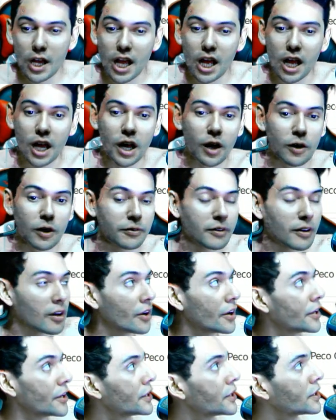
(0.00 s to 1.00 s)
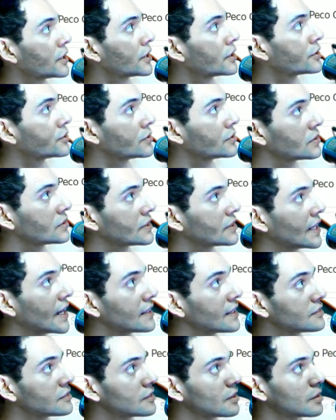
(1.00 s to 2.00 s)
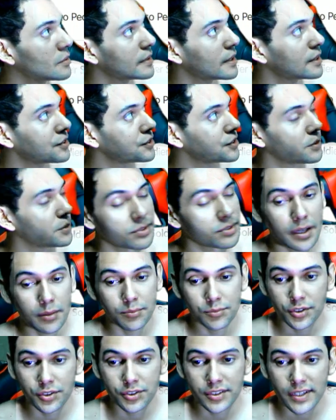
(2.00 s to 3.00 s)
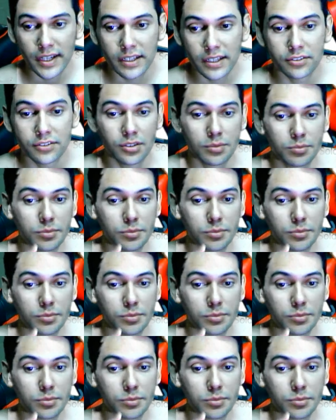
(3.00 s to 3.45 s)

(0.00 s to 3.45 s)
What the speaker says: half hard to get, sometimes they're selling,